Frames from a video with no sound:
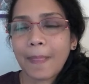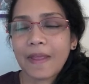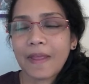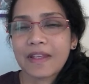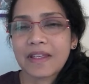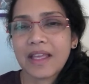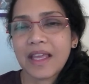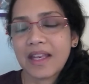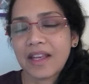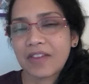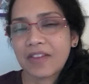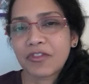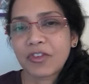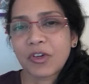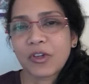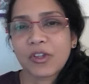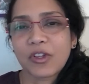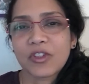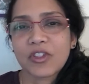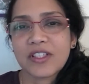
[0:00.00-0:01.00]
And
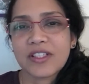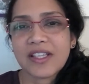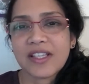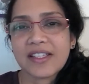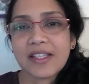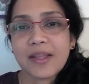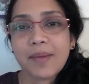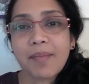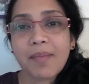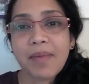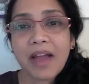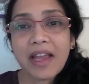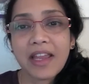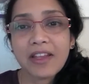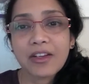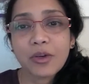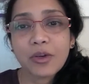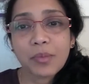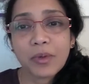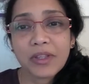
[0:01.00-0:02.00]
further, she says, the
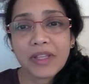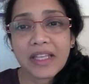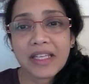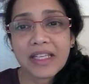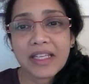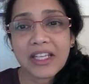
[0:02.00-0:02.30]
mind or Buddha